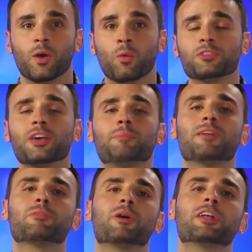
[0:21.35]
What's up,
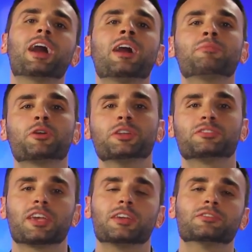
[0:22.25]
everybody? I'm
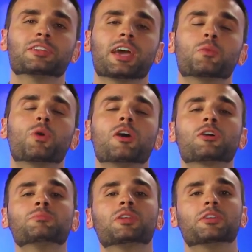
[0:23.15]
Curtis Kingsley, and
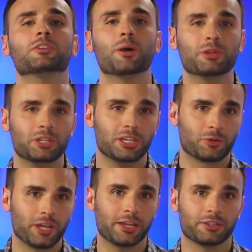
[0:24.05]
welcome to the WD
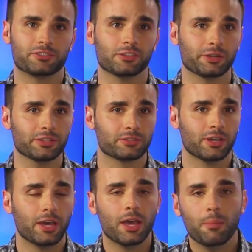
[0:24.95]
Creator Series.
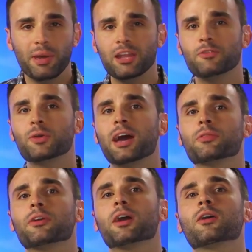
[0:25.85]
Many of you
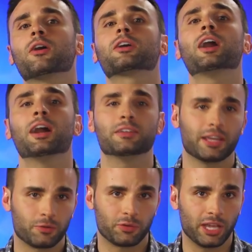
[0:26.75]
out there are
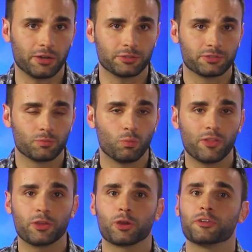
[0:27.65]
content creators.
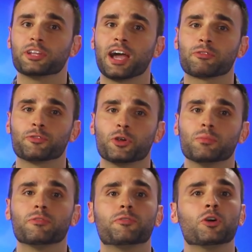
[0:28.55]
Whether you're a
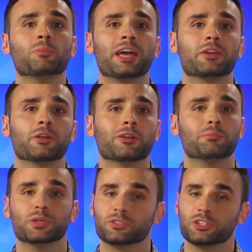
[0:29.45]
photographer, film editor,
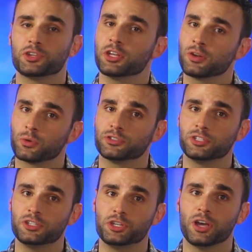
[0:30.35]
musician, or
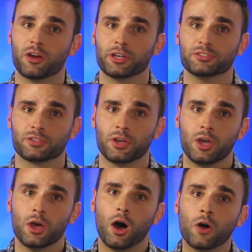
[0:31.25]
CG artist,
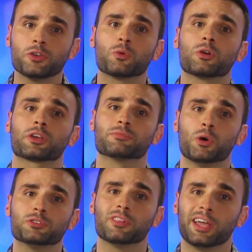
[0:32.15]
all your work is
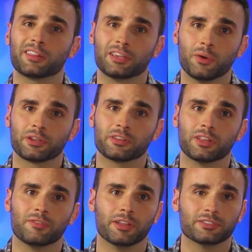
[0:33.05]
most likely going to
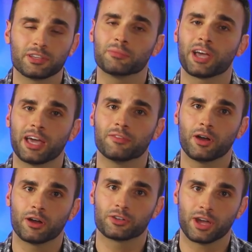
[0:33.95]
live on some kind of
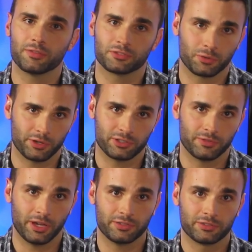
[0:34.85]
hard drive storage
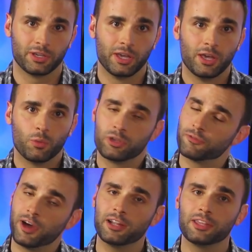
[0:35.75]
device. When you
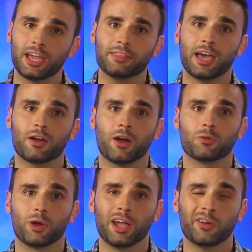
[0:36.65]
finally get that
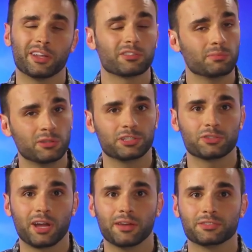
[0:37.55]
hardware and it's a
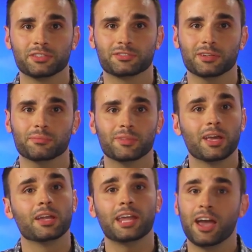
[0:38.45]
multi-drive system,
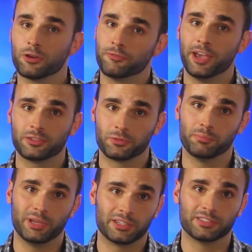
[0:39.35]
now you're faced with
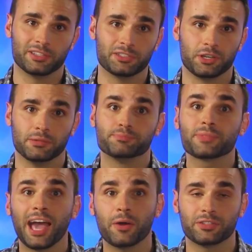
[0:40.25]
a big decision:
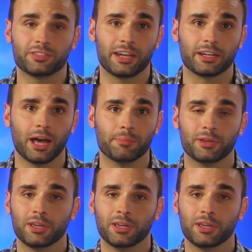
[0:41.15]
how to set it up.